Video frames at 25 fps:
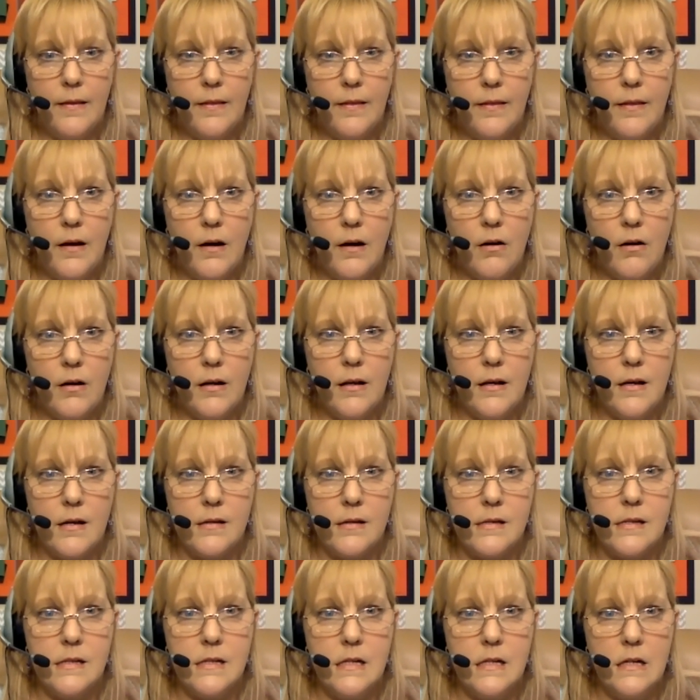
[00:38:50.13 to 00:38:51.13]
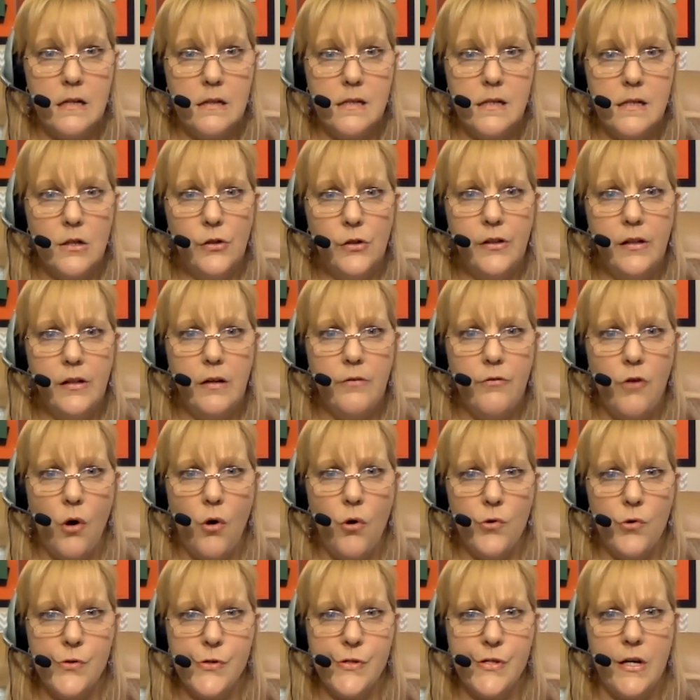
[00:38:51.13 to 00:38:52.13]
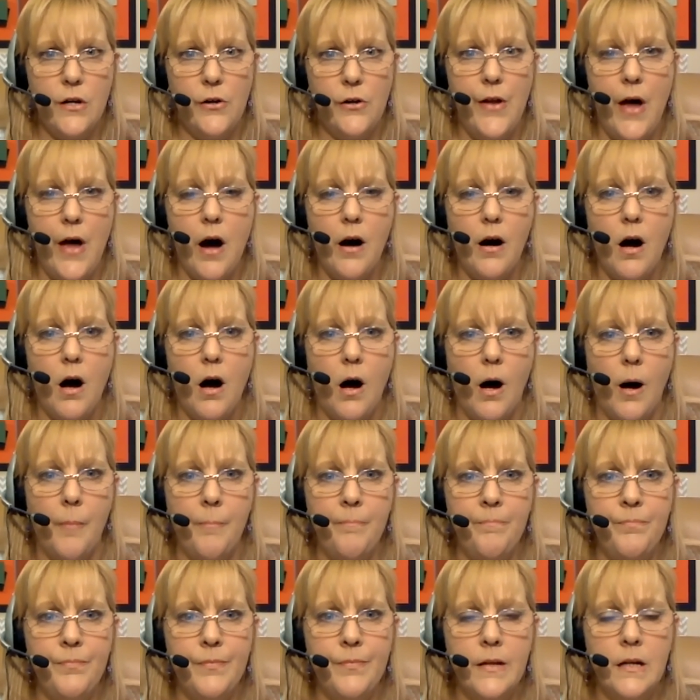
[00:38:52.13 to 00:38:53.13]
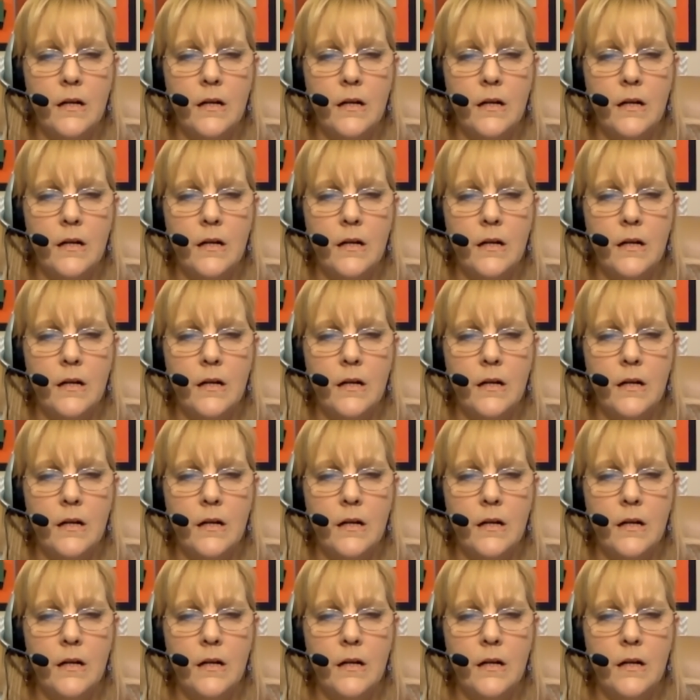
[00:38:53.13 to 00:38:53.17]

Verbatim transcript: There it is. De- DealDivaWholesale.com